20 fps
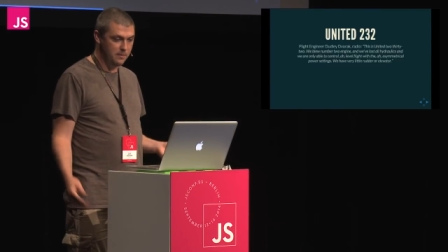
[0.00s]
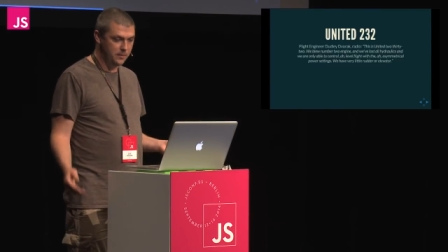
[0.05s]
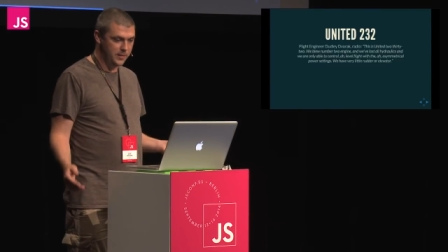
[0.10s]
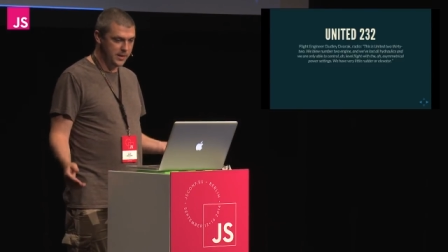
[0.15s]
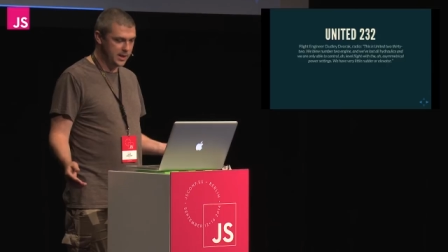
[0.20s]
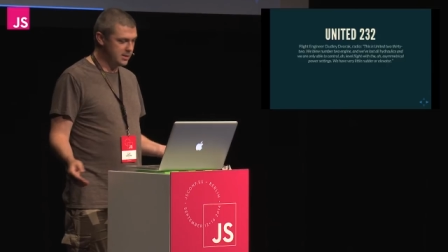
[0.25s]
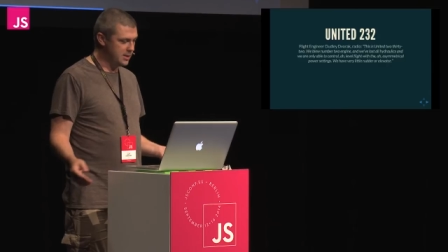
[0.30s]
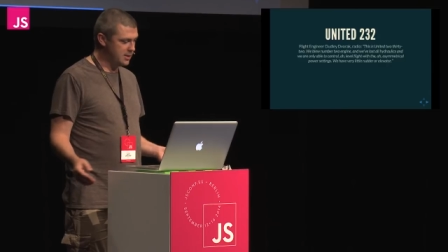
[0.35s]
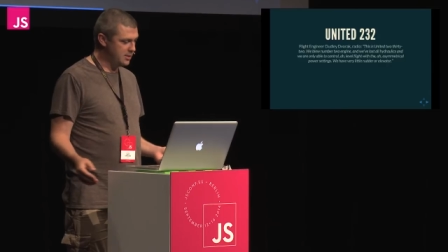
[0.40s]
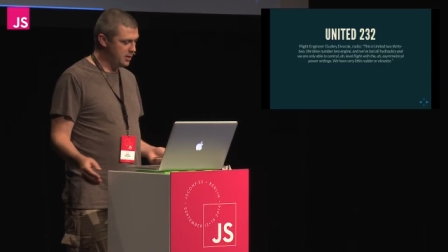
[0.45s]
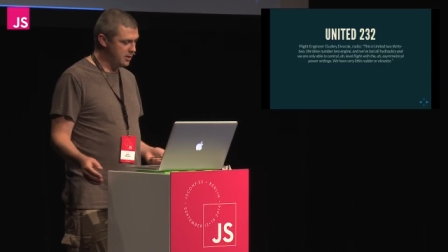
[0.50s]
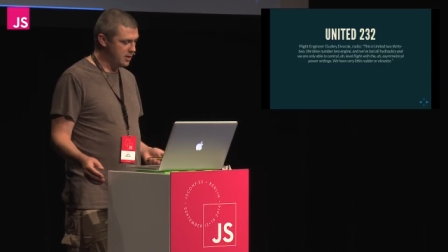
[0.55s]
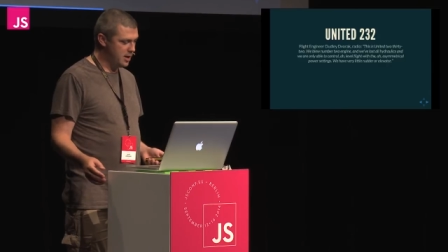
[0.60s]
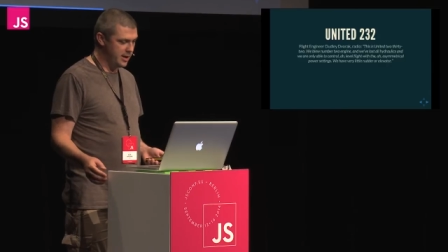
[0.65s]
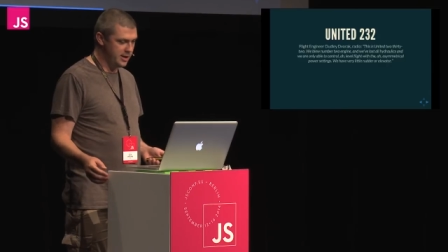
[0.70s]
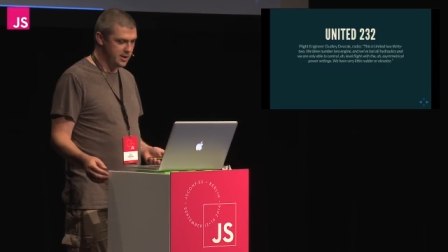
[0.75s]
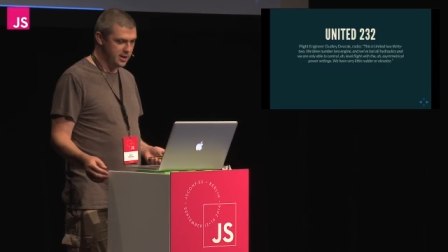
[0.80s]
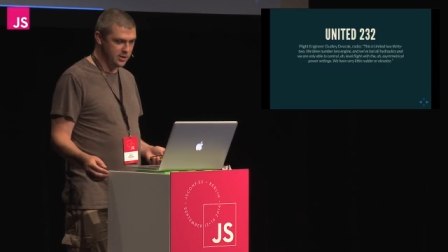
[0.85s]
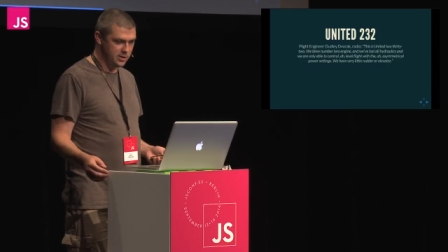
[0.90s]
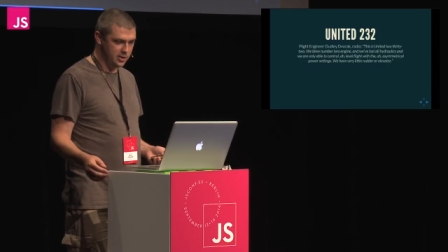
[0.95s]
this is
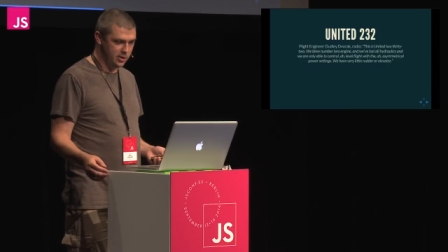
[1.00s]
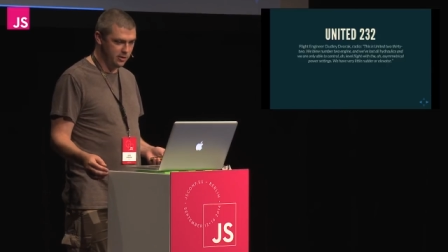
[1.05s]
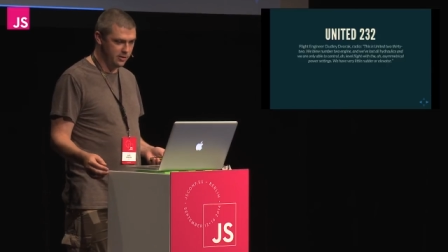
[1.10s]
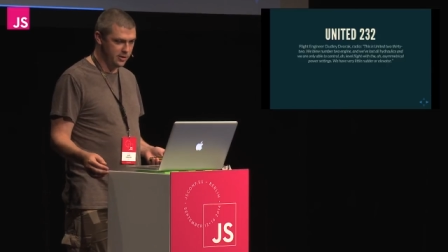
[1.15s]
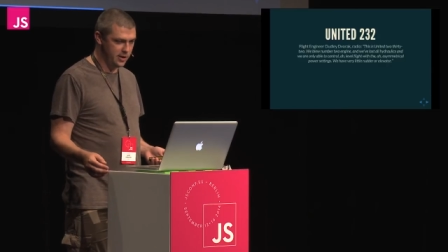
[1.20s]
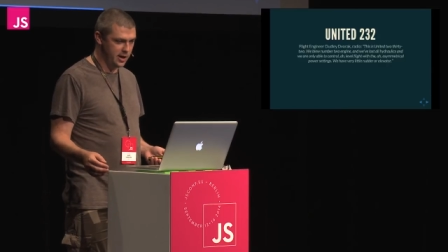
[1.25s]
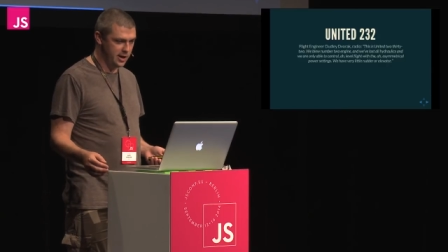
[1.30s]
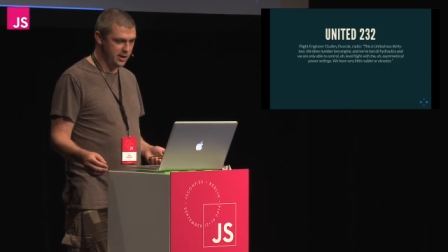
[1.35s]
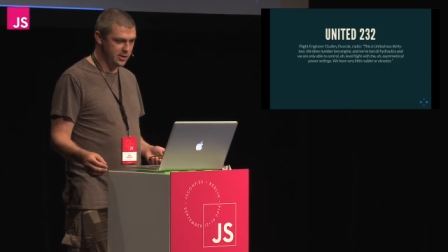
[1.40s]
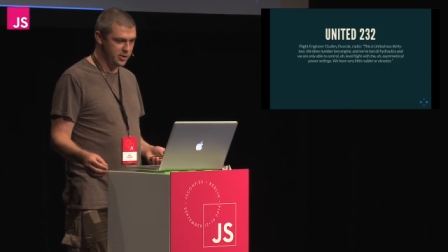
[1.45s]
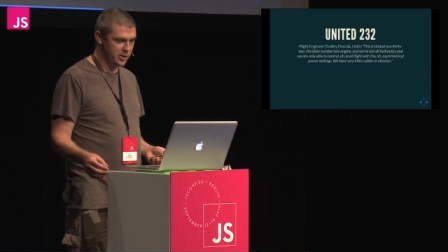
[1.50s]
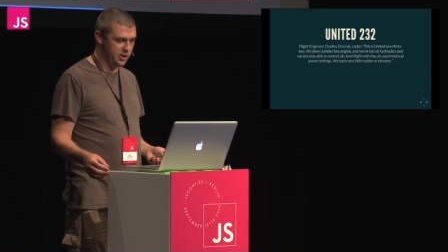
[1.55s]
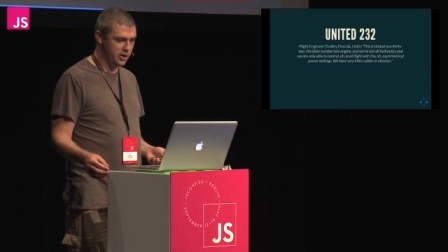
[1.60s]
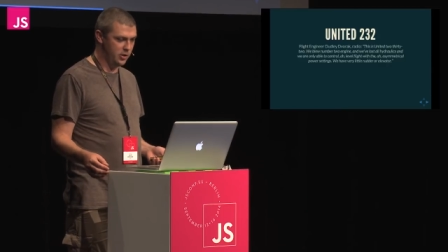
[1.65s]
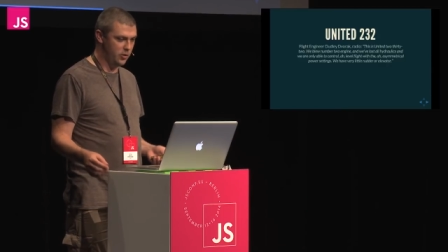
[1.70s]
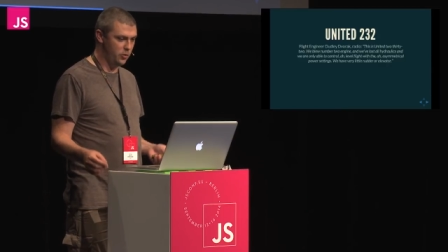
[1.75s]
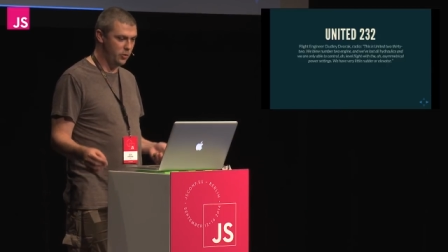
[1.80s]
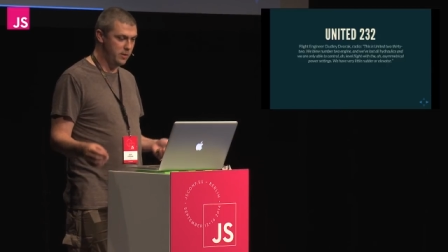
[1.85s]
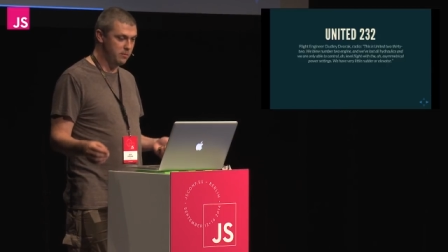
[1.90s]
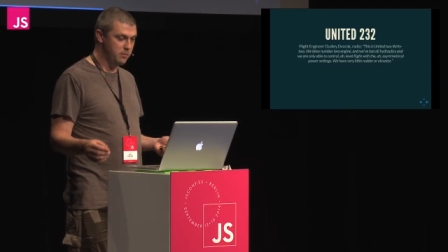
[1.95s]
United
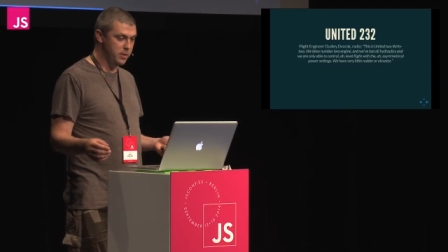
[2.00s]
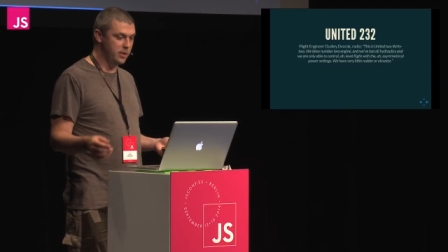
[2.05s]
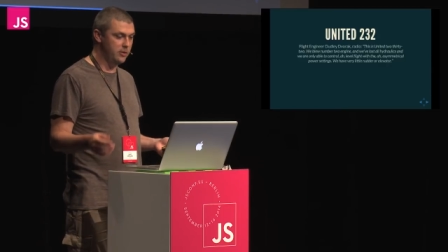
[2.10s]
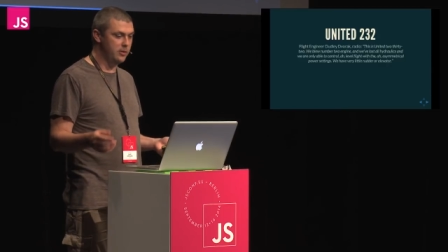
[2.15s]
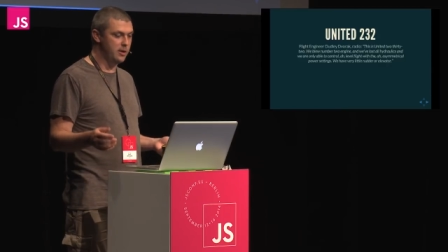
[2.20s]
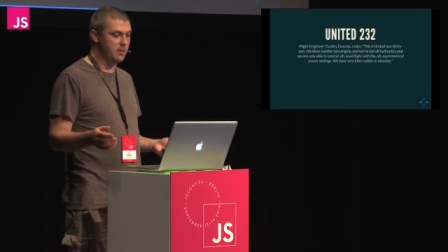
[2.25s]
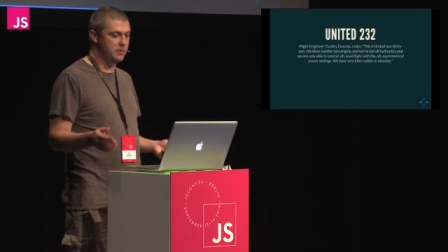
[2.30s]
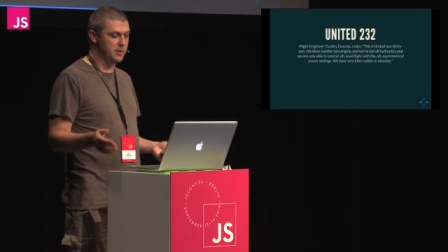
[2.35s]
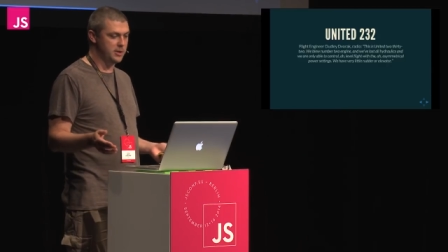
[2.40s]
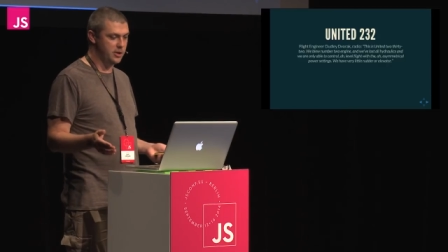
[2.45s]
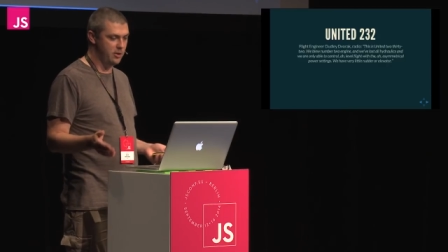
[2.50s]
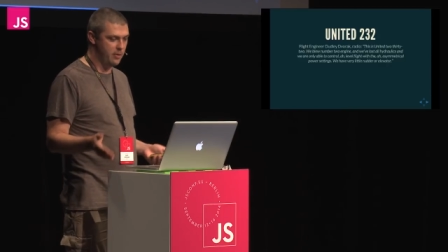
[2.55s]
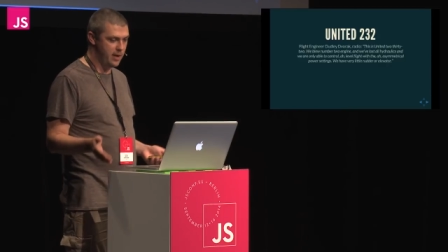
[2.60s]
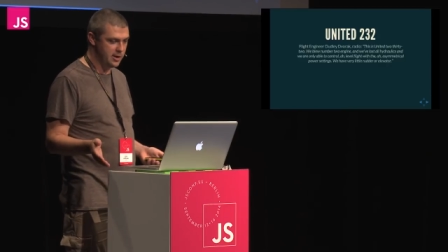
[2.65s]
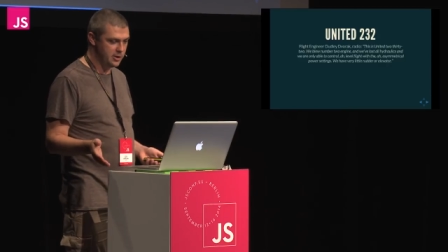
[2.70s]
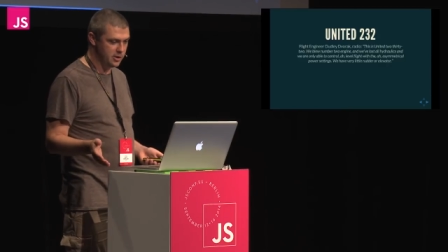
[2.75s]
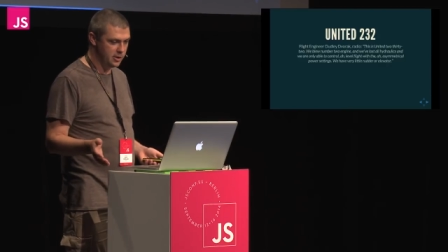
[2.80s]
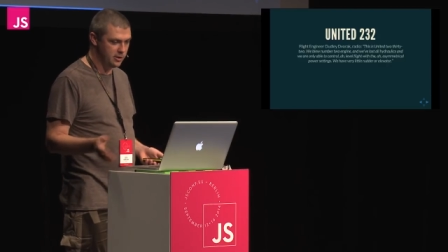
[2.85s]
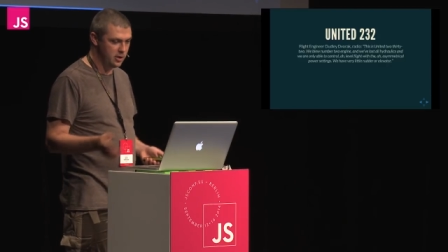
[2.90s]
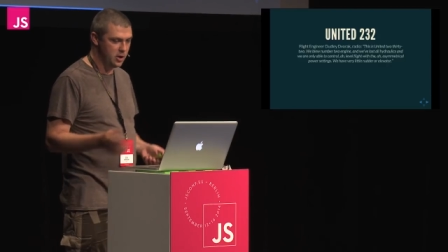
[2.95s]
232. We blew number two
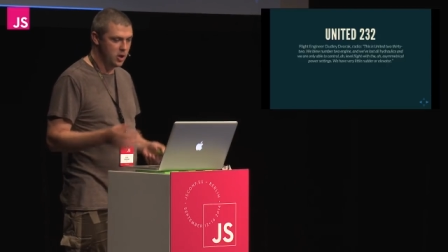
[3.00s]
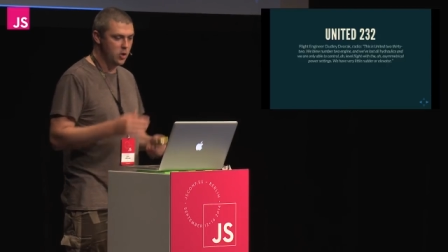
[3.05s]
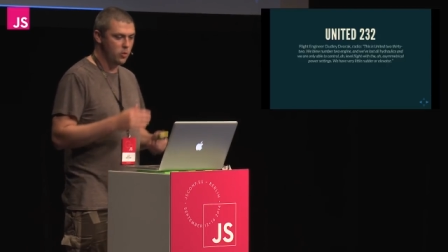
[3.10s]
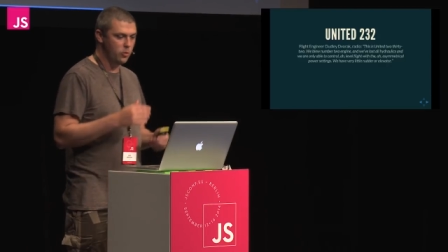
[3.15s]
engine.